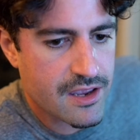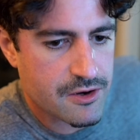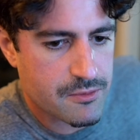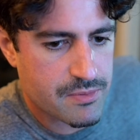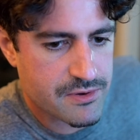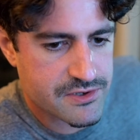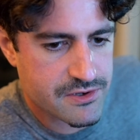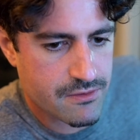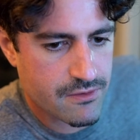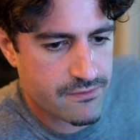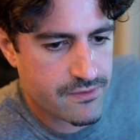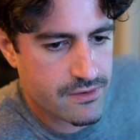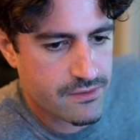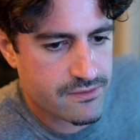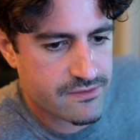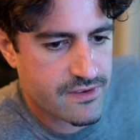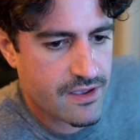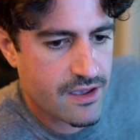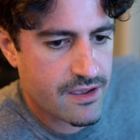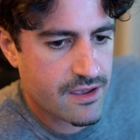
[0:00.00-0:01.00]
Appreciate
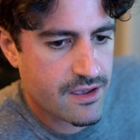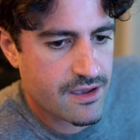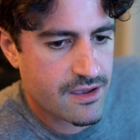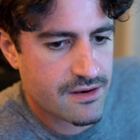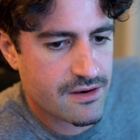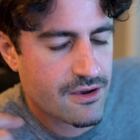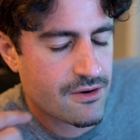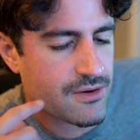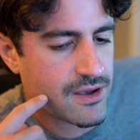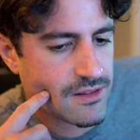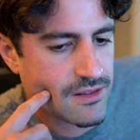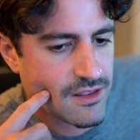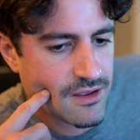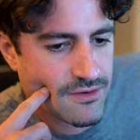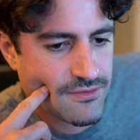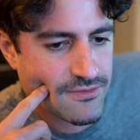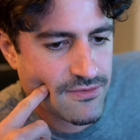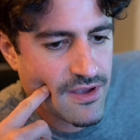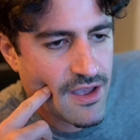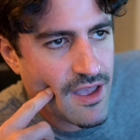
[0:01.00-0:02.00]
reviews. No,
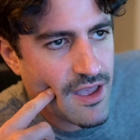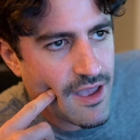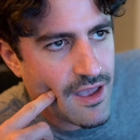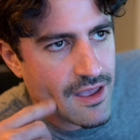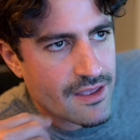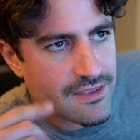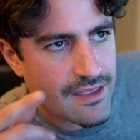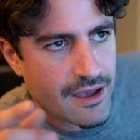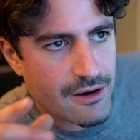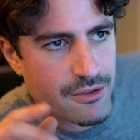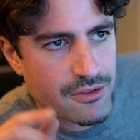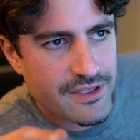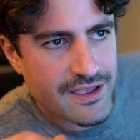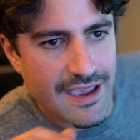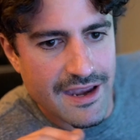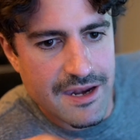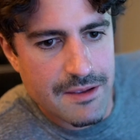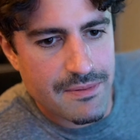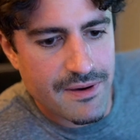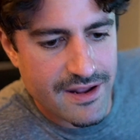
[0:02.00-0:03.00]
I don't
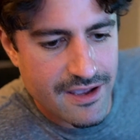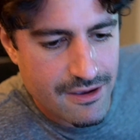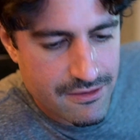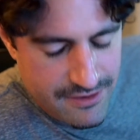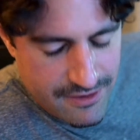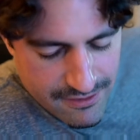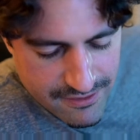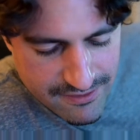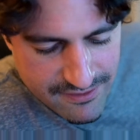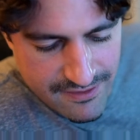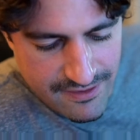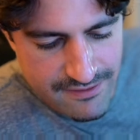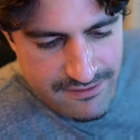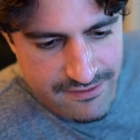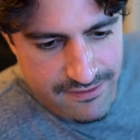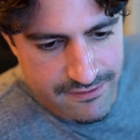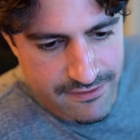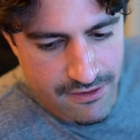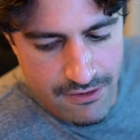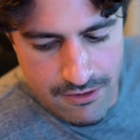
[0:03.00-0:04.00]
think anybody out there
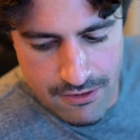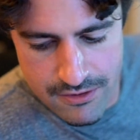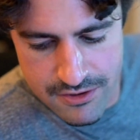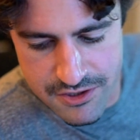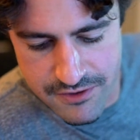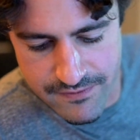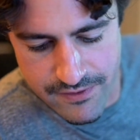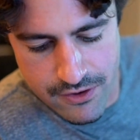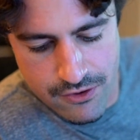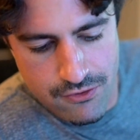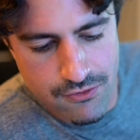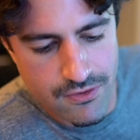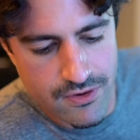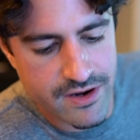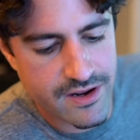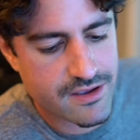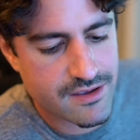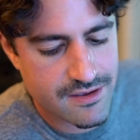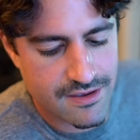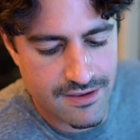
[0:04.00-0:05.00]
is as harsh of a
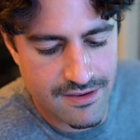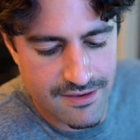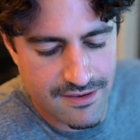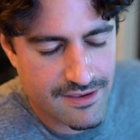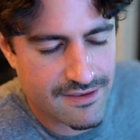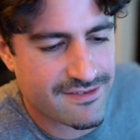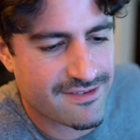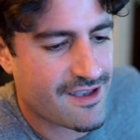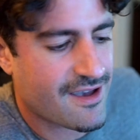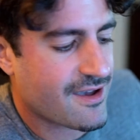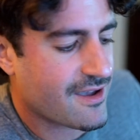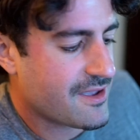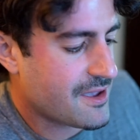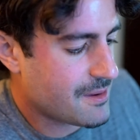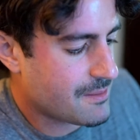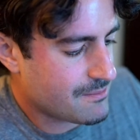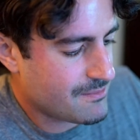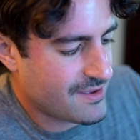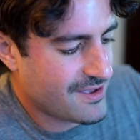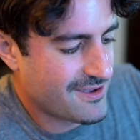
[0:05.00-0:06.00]
critic as I
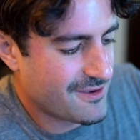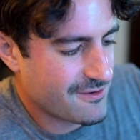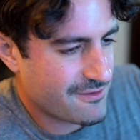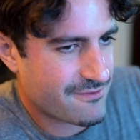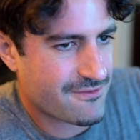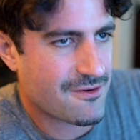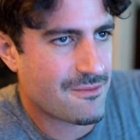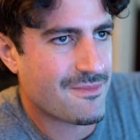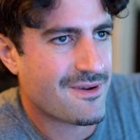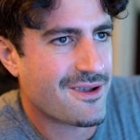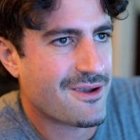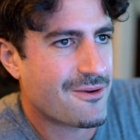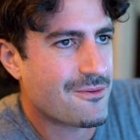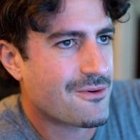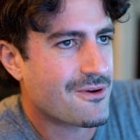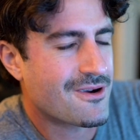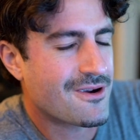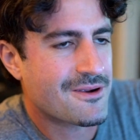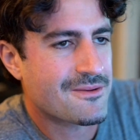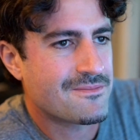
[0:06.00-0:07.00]
am for my own
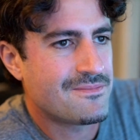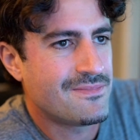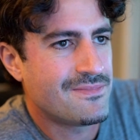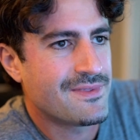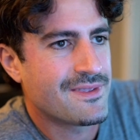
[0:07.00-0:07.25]
work,